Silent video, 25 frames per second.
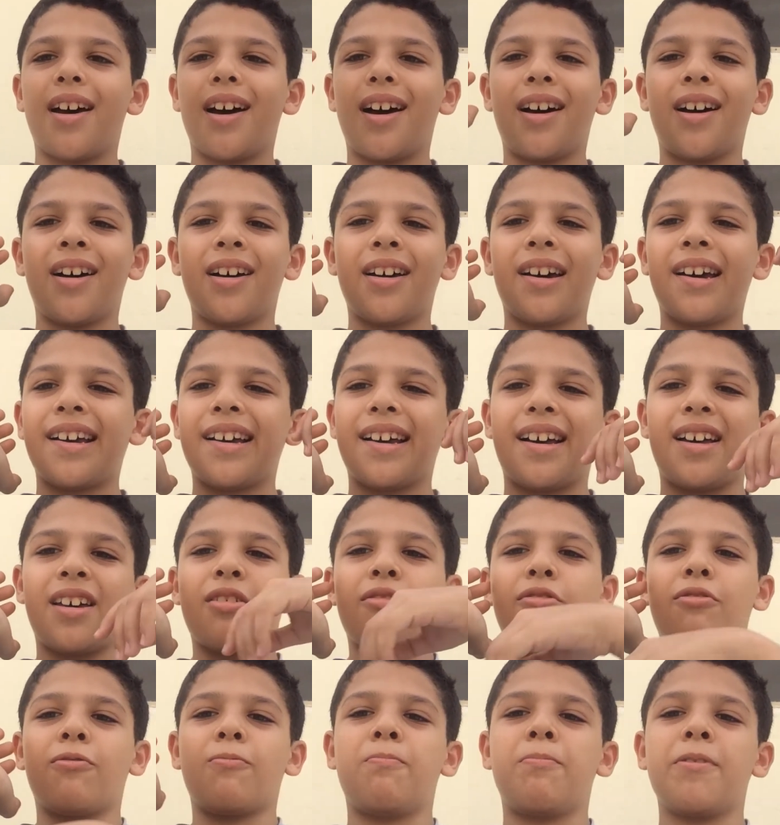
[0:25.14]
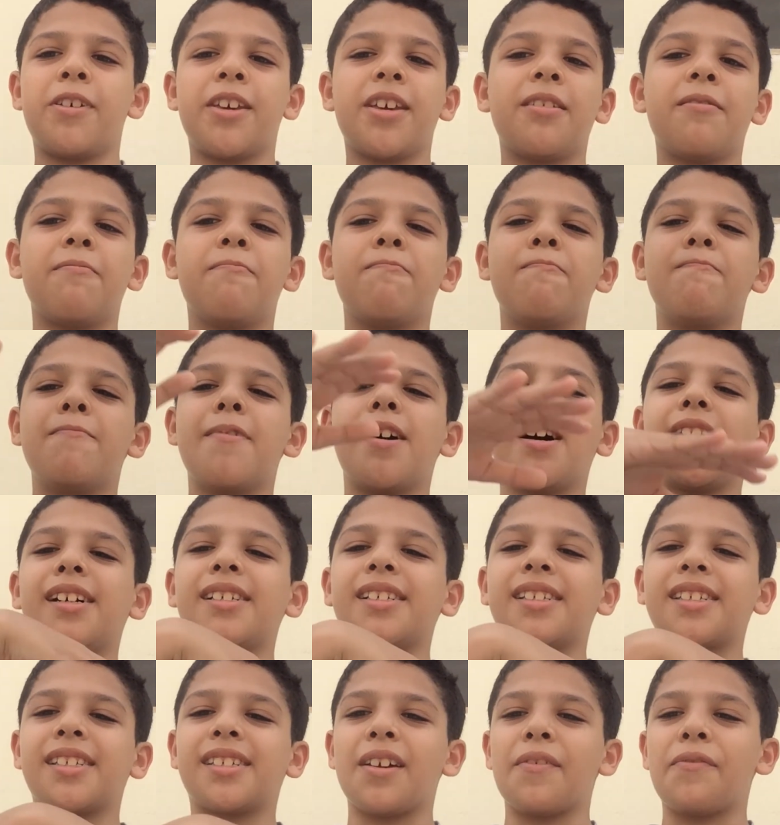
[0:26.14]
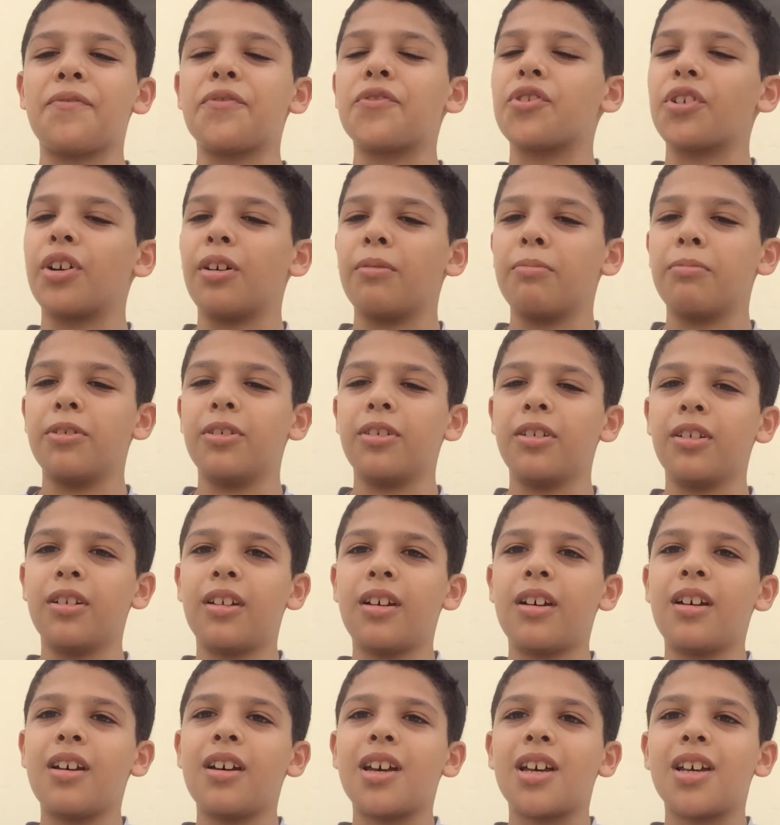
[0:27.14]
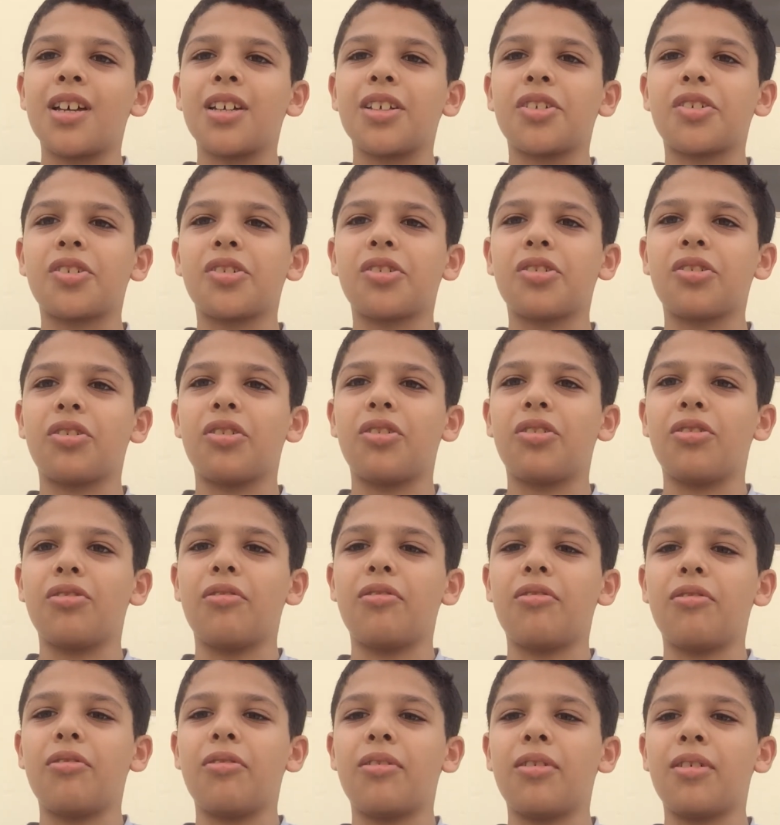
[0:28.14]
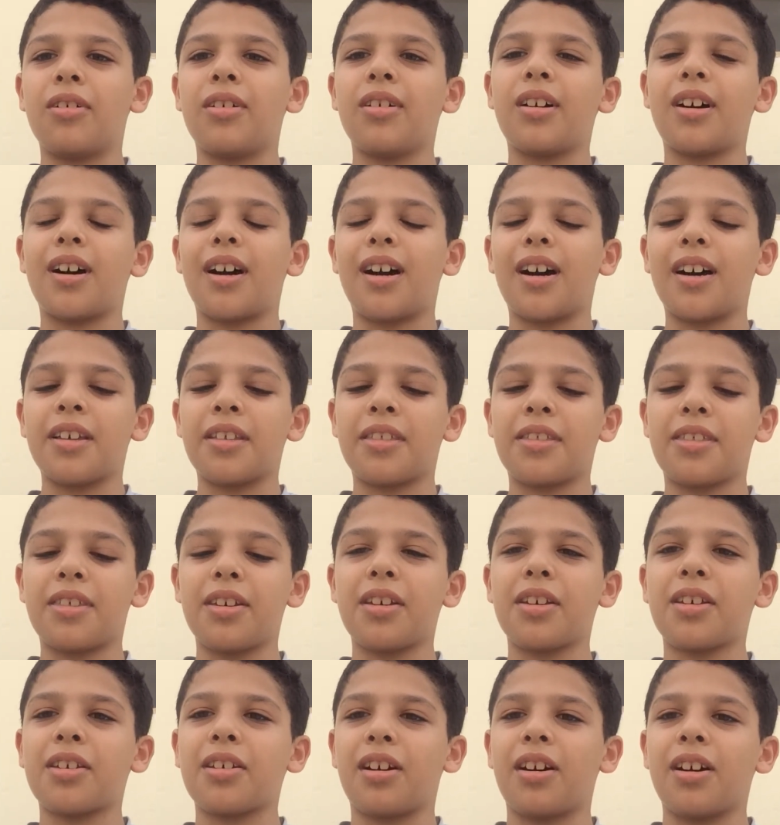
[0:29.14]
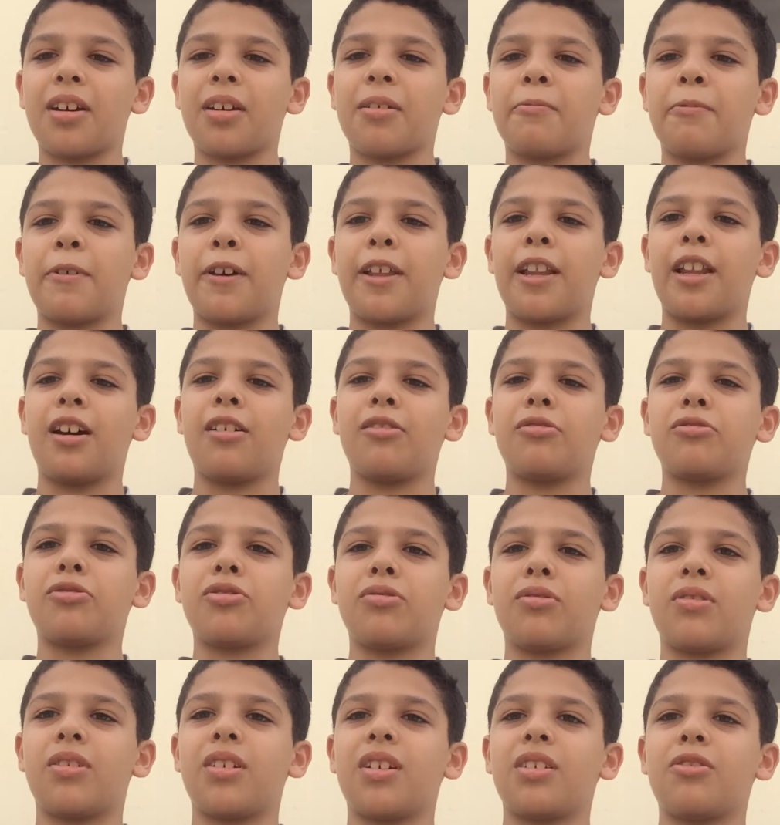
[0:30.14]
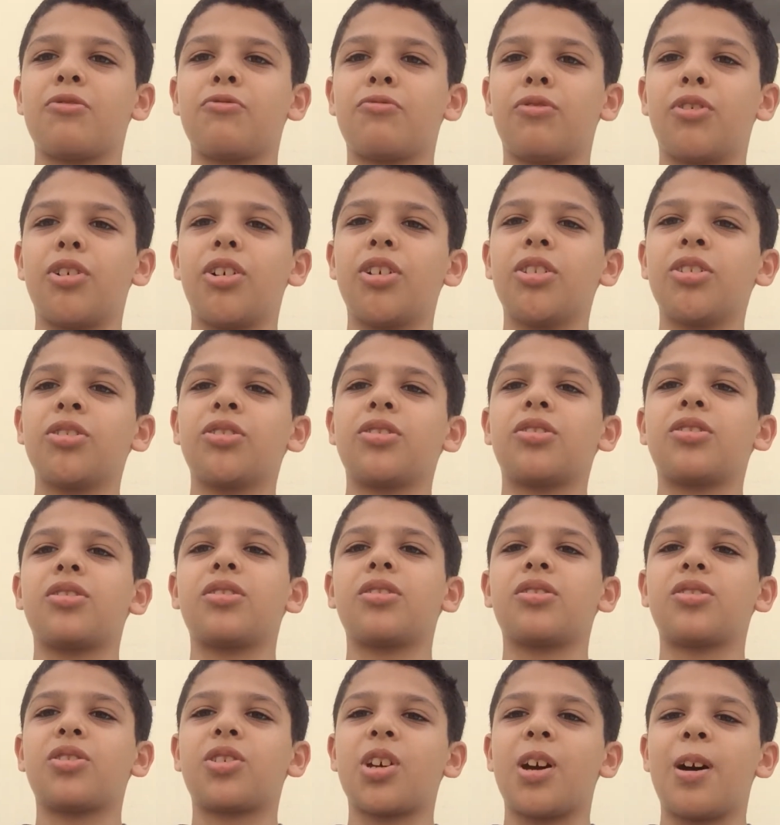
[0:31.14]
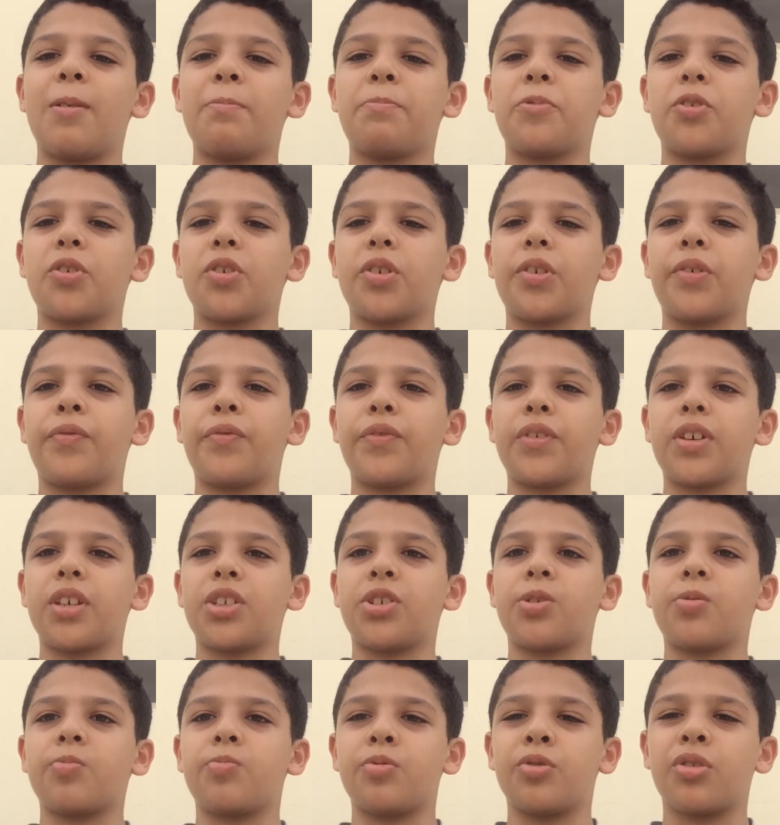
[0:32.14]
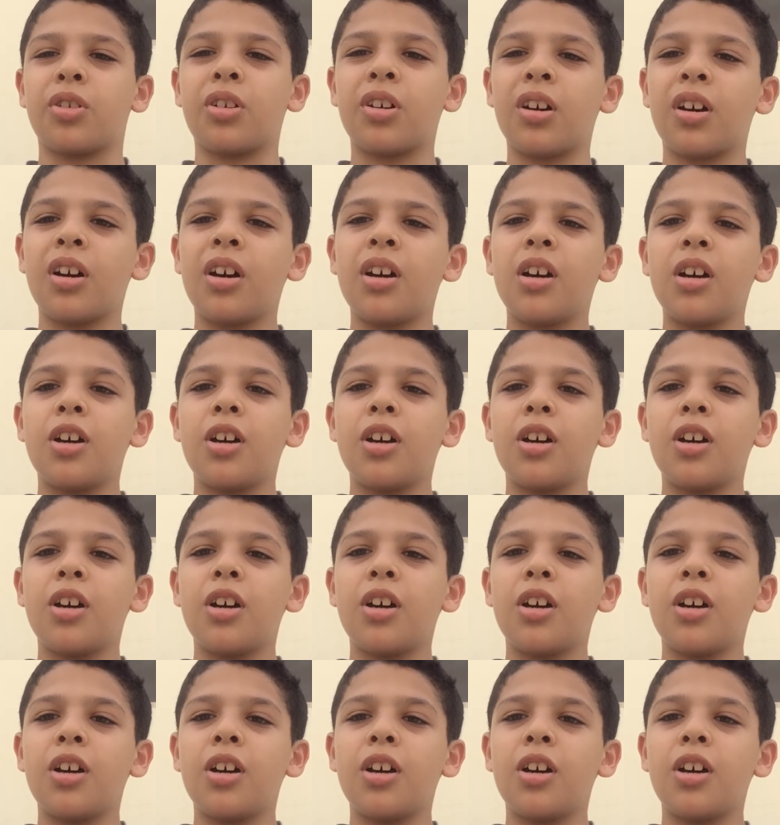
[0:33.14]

I would be in massive trouble. So I think I am allowed to read one chapter of each book.